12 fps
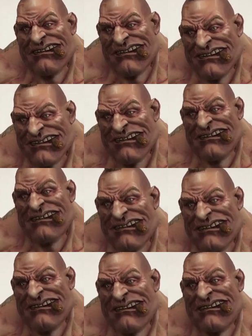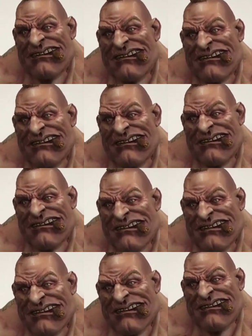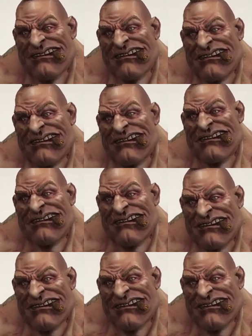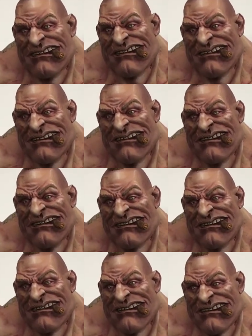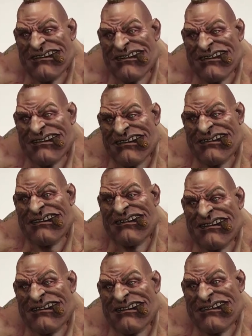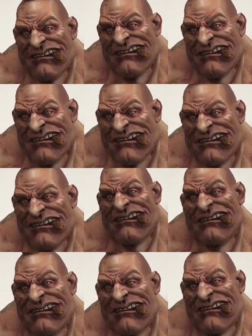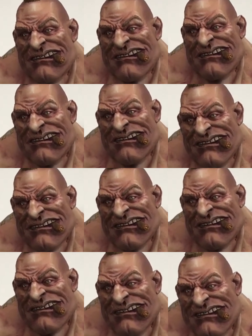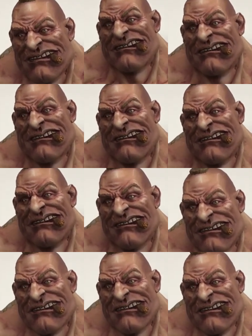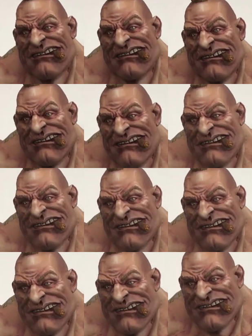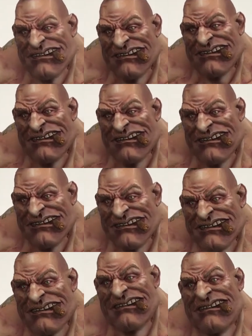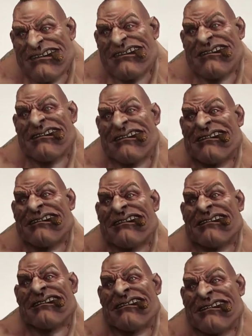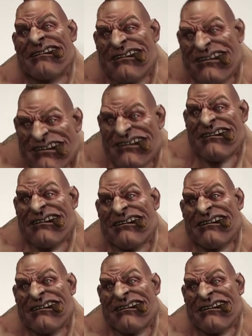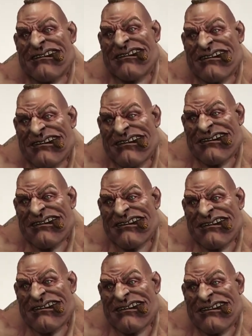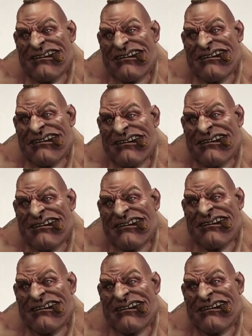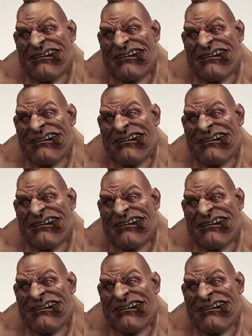I got a bit carried away and I painted the rest of it off camera. I just had so much fun painting it. I just flew through painting it for a 5 or 6 hour stint and then realised that I hadn't actually recorded any of the stuff that I've done.